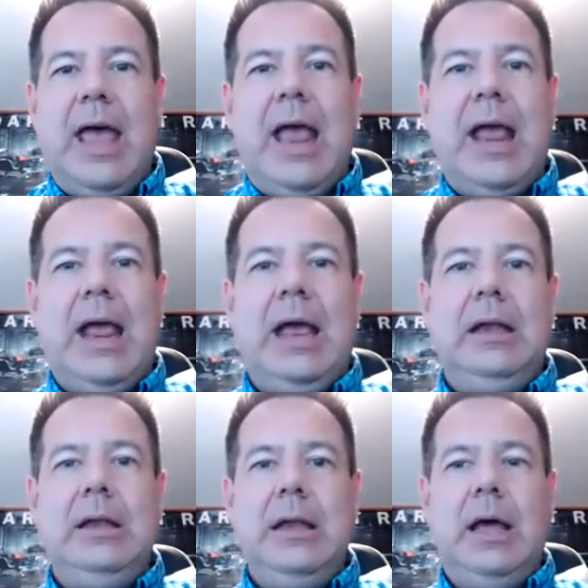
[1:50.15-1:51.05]

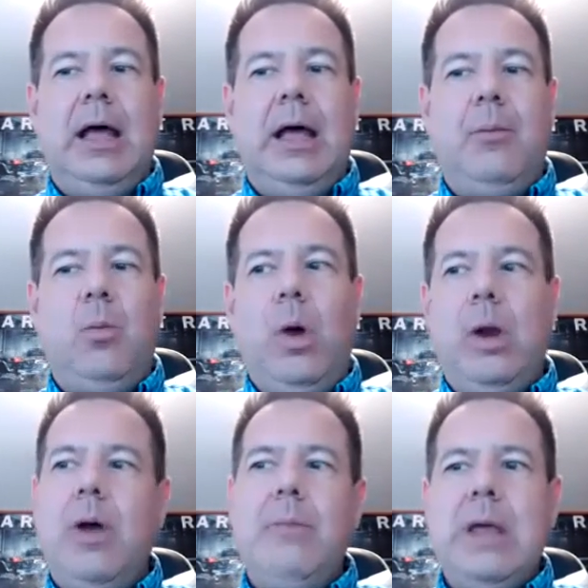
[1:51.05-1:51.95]
And what
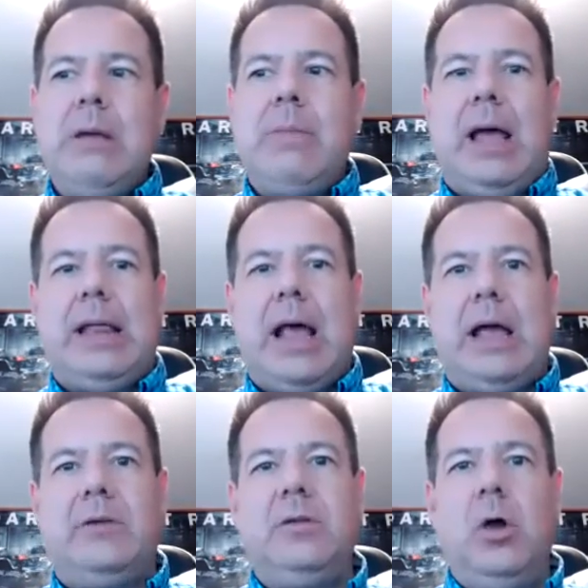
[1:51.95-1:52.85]
do I mean by that?
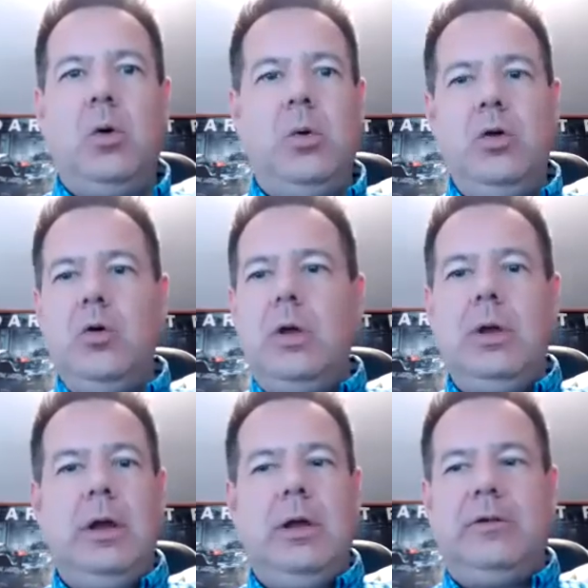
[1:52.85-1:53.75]
So you
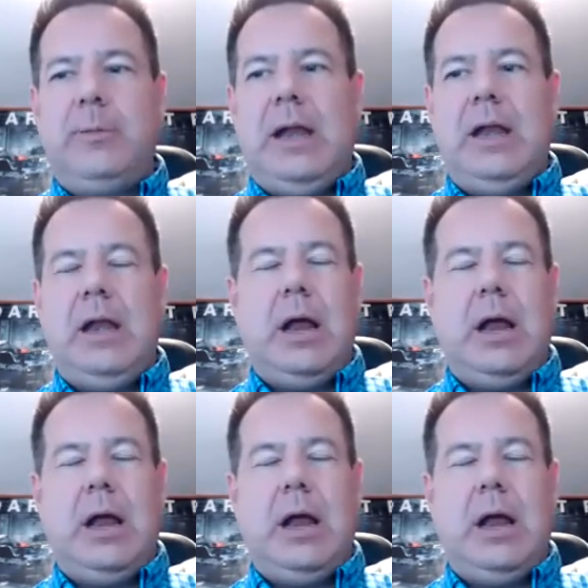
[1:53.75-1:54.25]
can spend